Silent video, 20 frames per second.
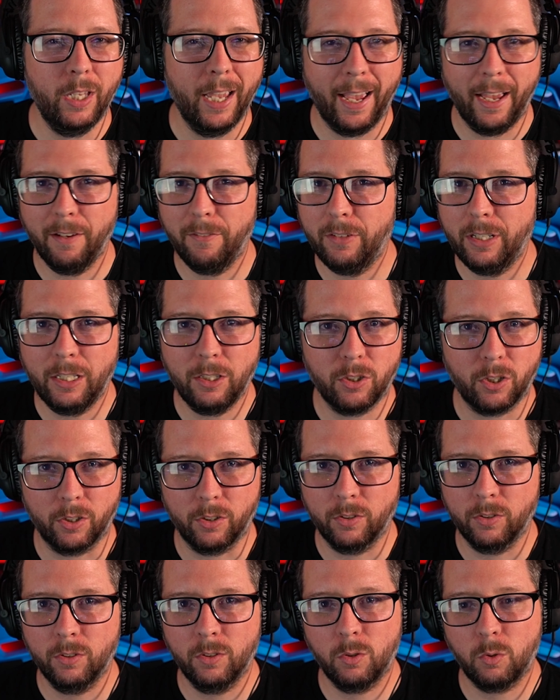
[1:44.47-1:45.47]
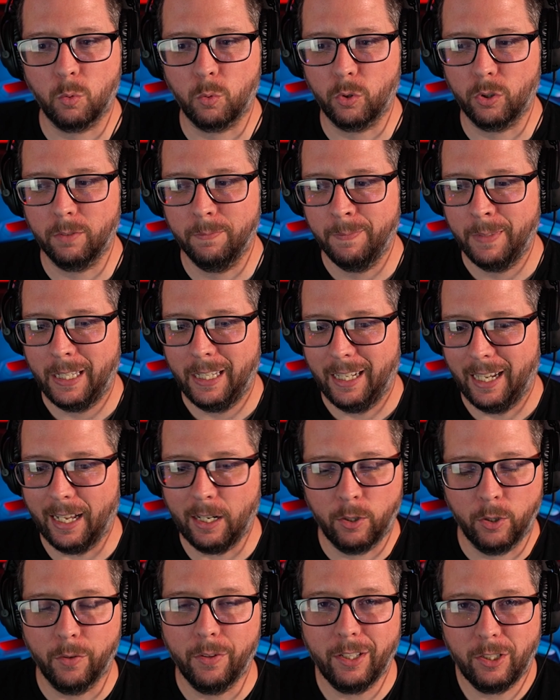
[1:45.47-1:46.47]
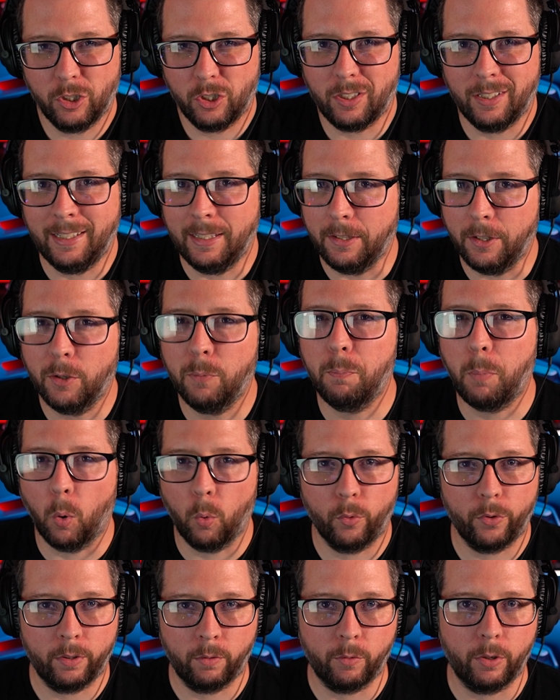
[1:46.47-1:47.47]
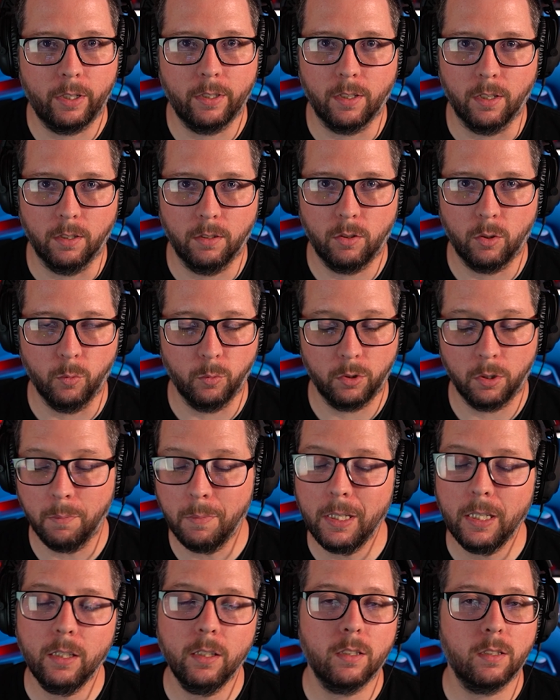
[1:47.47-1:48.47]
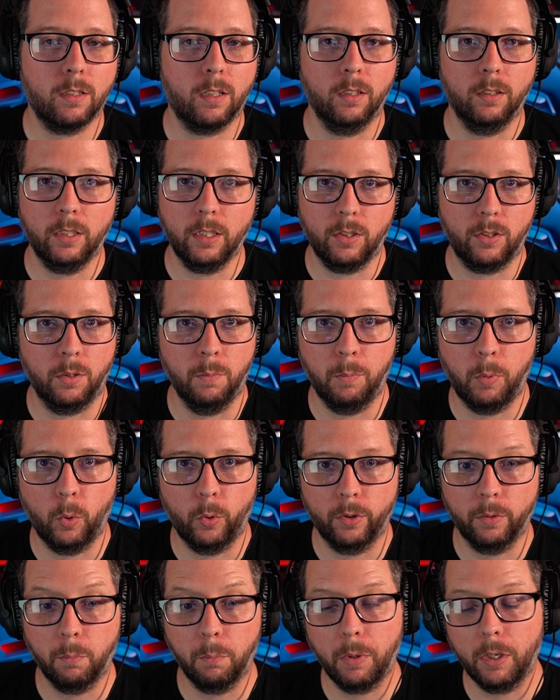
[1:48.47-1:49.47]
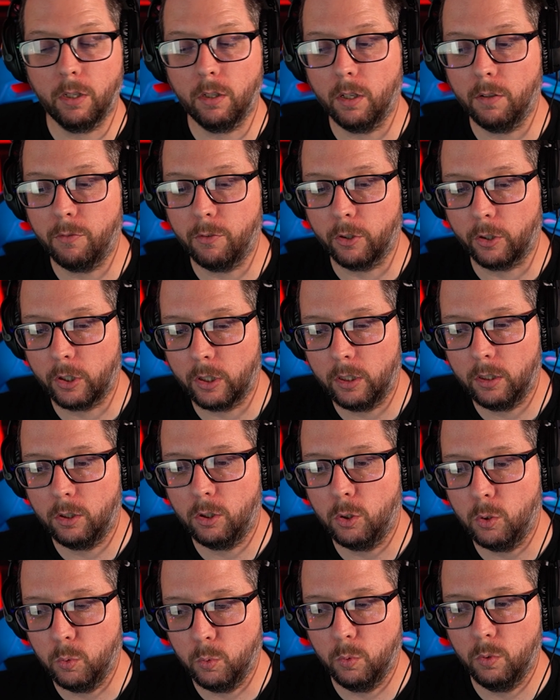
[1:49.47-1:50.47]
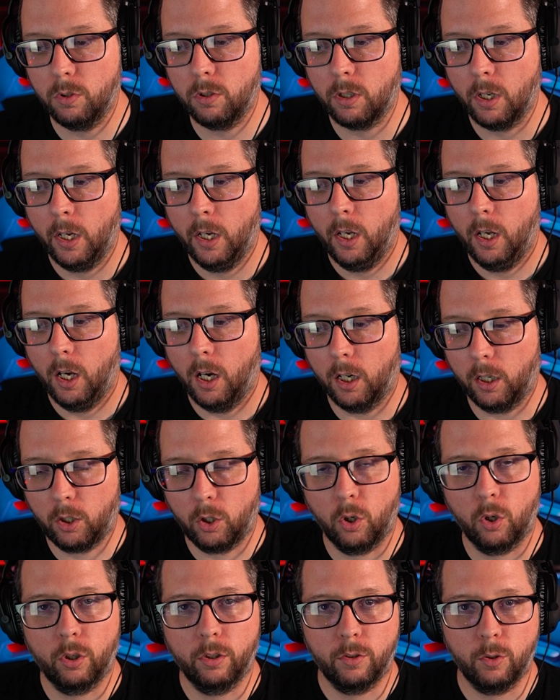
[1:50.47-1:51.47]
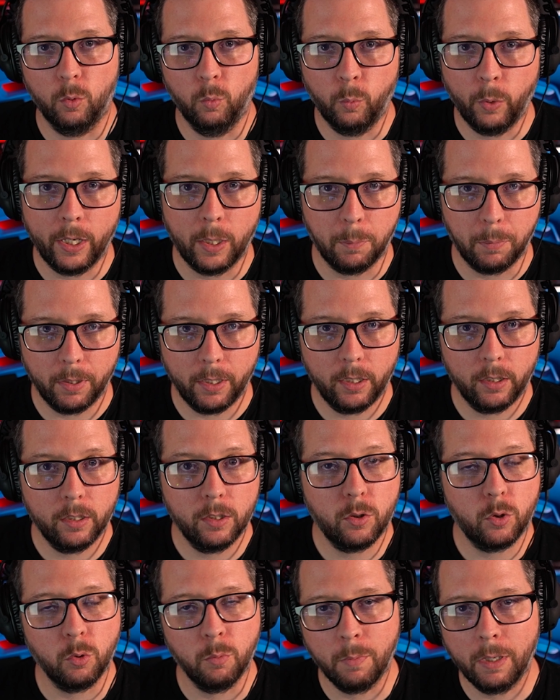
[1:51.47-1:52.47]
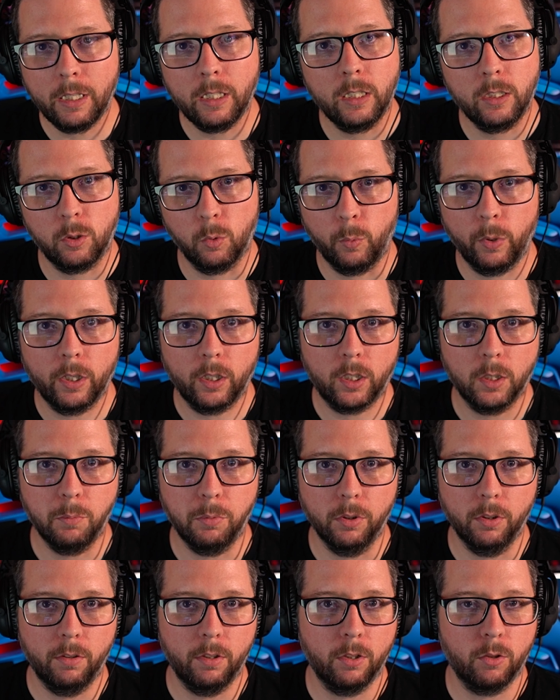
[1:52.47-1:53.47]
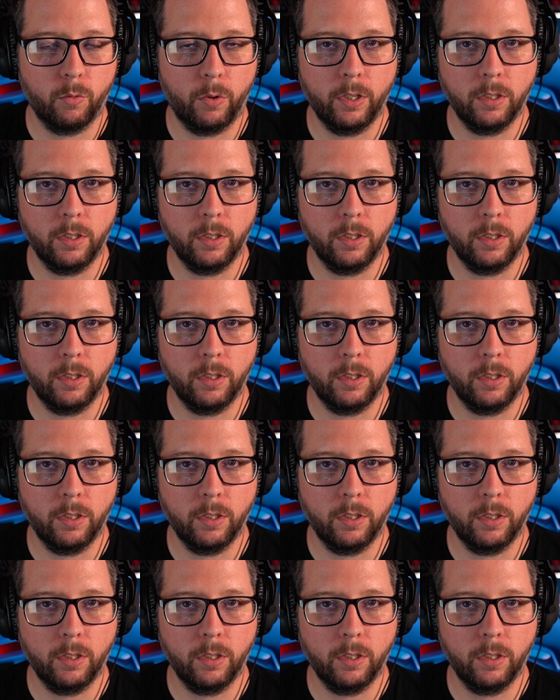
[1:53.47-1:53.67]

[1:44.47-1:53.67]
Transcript: have any turns, or I don't know, they're boring races. So to me, it's the least important, but if you're gonna use a car to win a playlist, you may need to win a couple of these